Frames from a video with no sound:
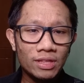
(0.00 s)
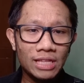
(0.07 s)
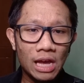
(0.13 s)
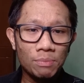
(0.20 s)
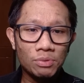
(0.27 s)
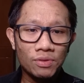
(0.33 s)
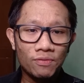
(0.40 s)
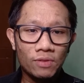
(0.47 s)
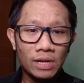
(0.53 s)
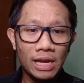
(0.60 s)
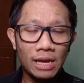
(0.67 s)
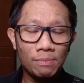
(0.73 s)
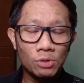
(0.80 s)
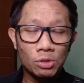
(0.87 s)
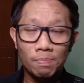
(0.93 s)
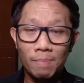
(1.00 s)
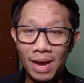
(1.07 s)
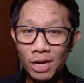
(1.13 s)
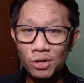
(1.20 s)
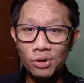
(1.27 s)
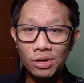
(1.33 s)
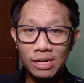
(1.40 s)
types of claims,
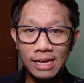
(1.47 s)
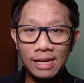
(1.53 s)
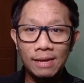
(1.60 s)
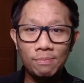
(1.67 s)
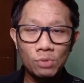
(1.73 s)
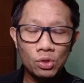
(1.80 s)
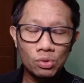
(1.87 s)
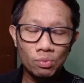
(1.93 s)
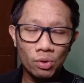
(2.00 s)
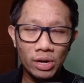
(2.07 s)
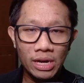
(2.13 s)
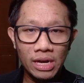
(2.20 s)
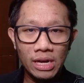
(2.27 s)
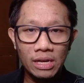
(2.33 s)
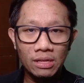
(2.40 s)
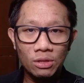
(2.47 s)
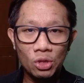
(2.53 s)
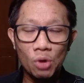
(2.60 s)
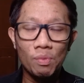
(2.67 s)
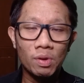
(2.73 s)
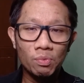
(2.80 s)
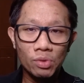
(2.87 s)
minor claims, wherein
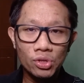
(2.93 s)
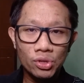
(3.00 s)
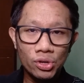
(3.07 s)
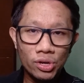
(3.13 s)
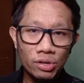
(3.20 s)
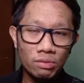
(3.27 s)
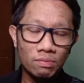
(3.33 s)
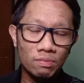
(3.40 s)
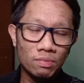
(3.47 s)
no one was hurt,